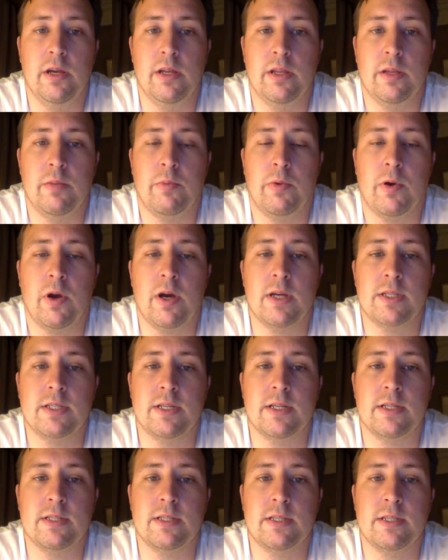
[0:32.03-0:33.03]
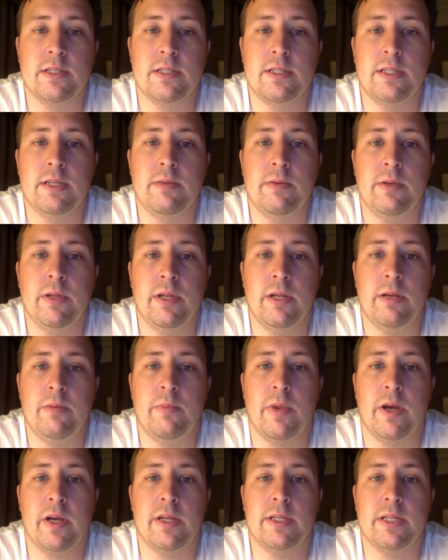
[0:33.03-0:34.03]
The process is stimulated
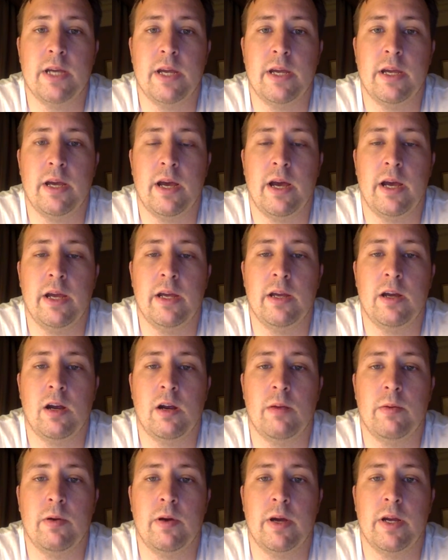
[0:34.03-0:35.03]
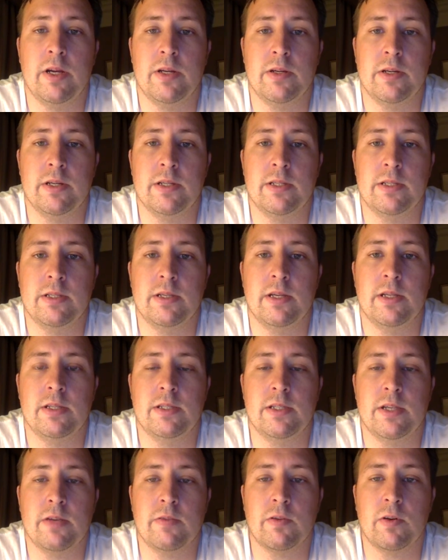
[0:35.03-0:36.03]
by a diet high in carbohydrates and
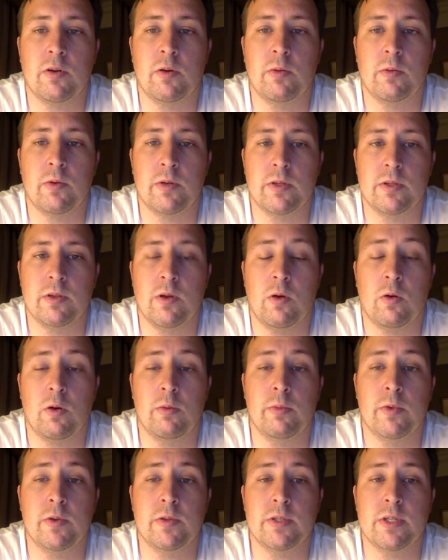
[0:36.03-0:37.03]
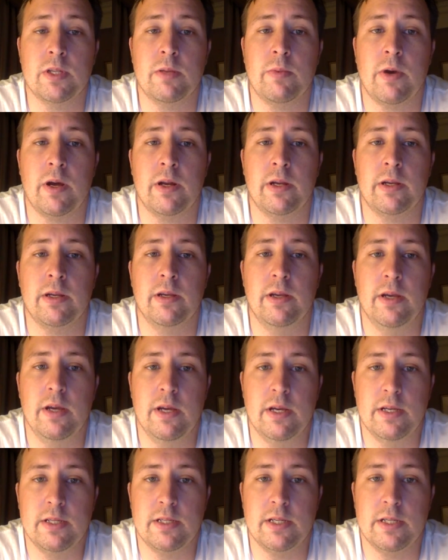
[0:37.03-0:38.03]
several hormones in the body,
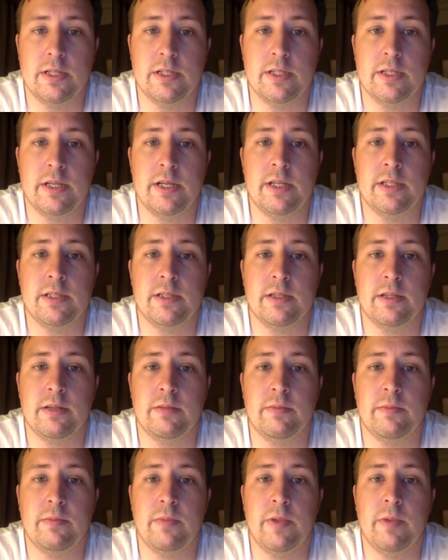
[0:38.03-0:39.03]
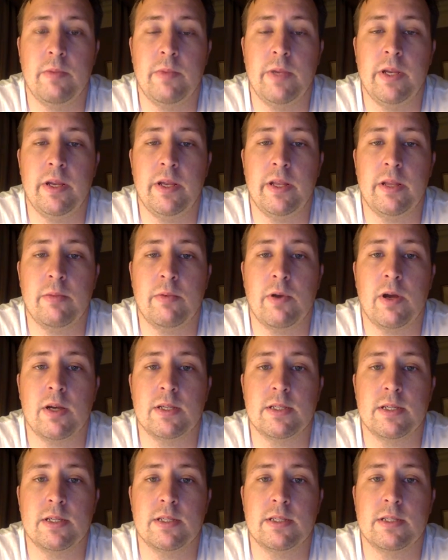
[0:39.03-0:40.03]
such as insulin, and mediate the
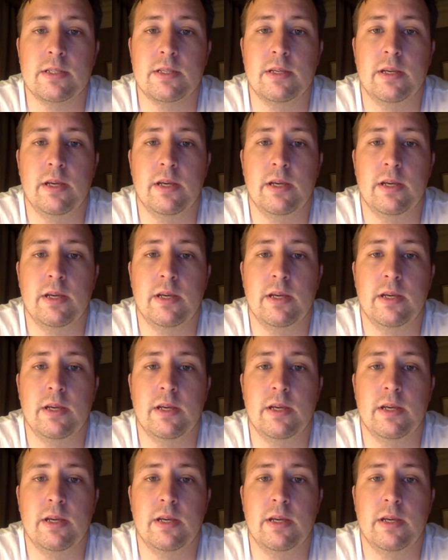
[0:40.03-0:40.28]
process.